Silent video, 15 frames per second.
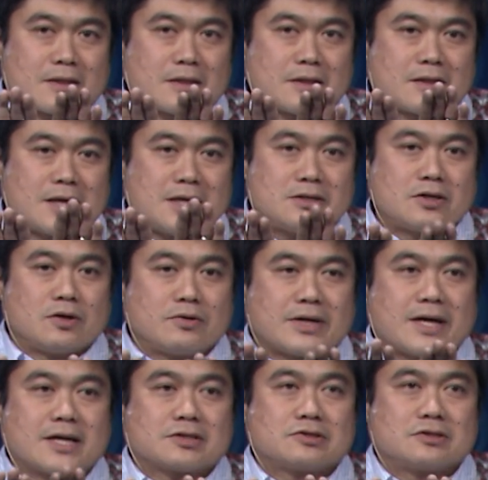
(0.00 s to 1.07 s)
they don't
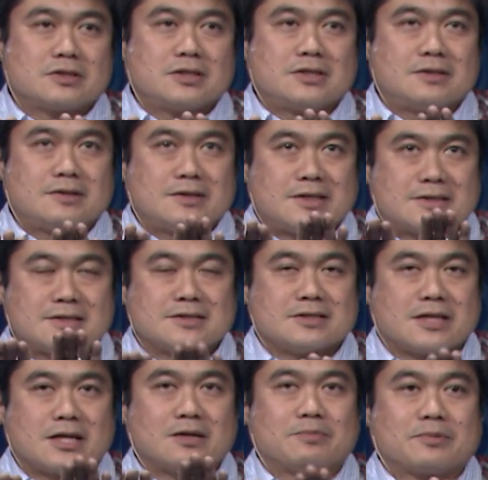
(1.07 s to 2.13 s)
actually, it doesn't
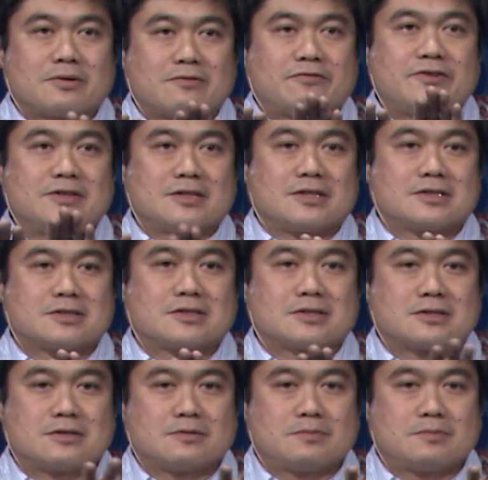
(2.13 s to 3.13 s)
help their fitness to